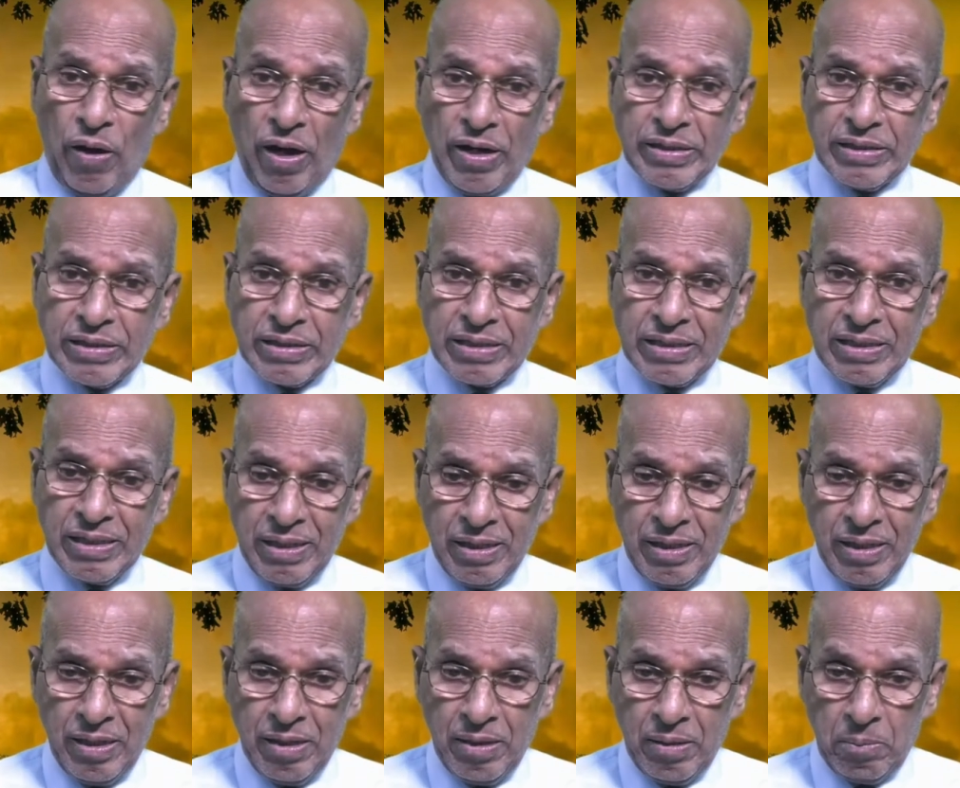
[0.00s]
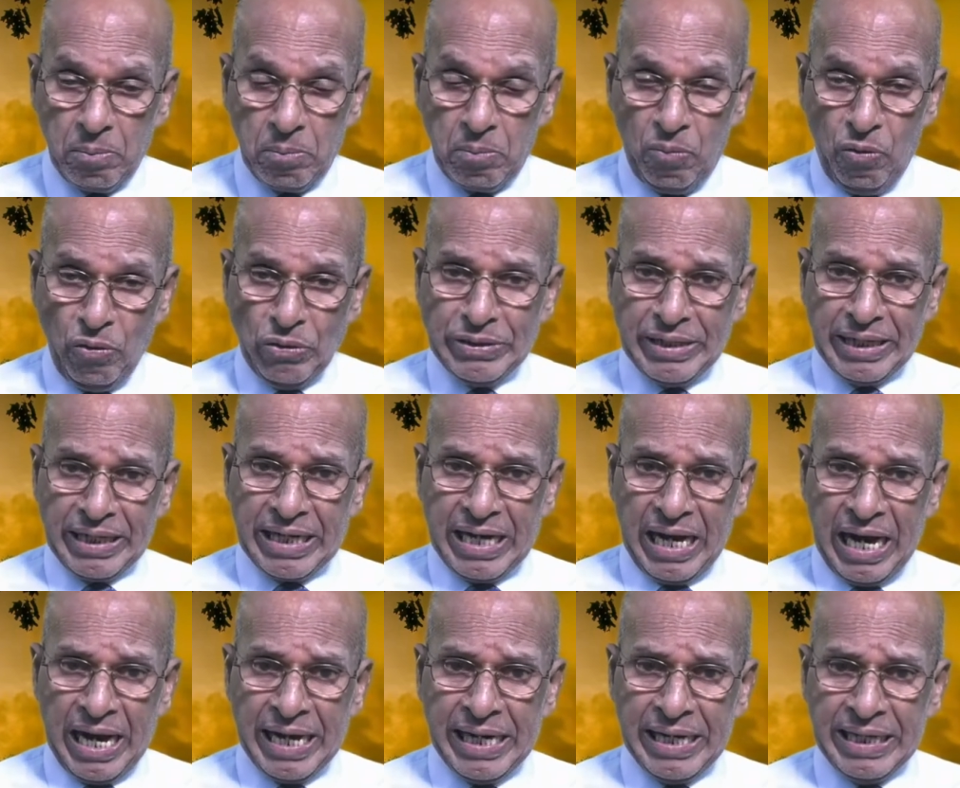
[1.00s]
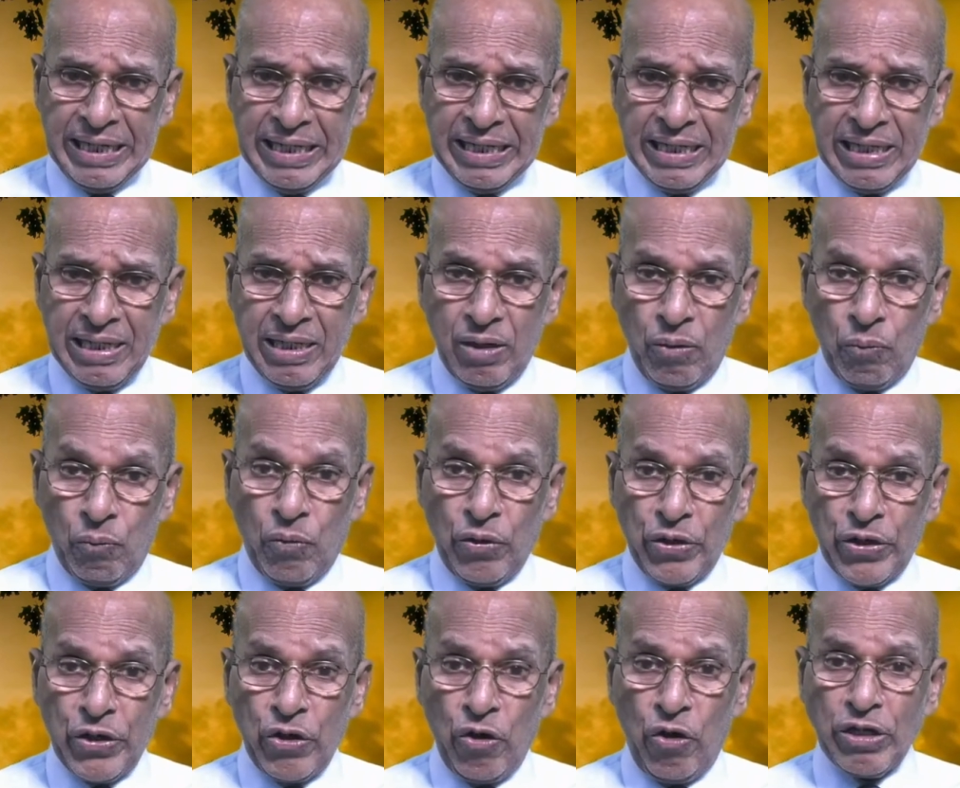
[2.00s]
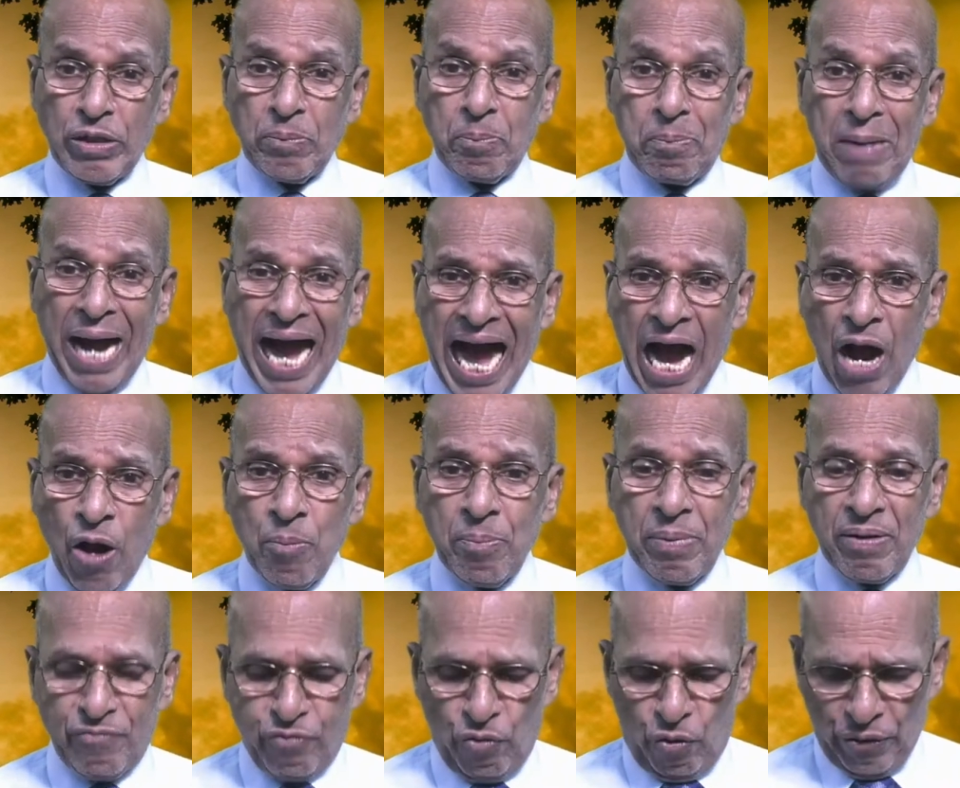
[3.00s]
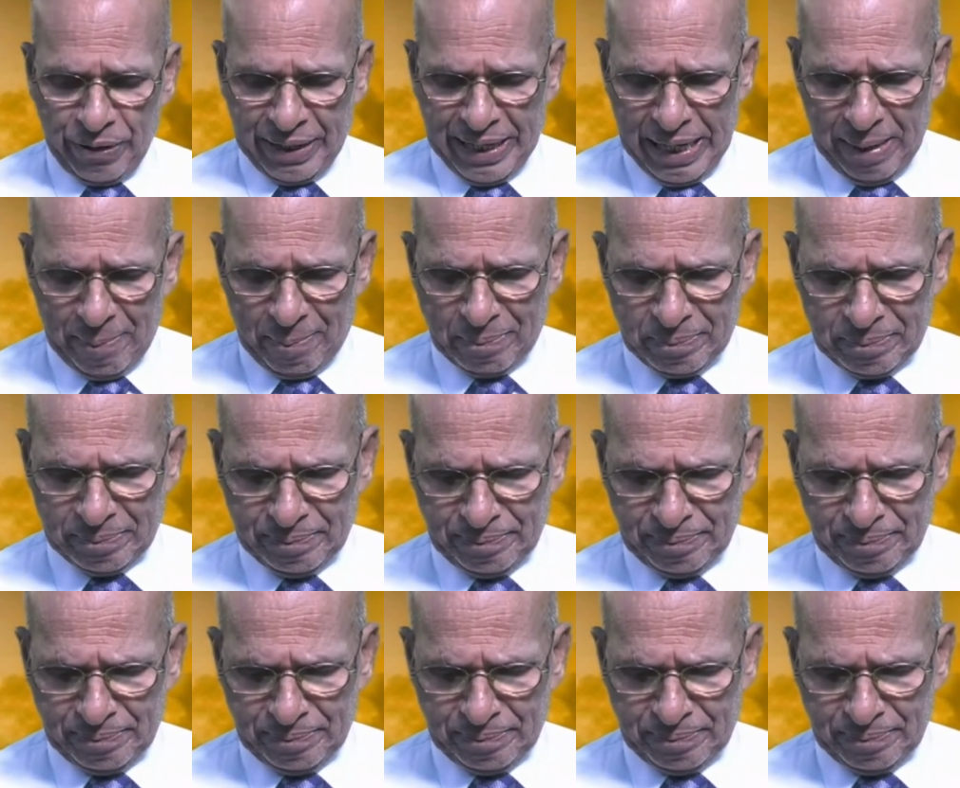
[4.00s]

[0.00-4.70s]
was Mordecai would not bow before him.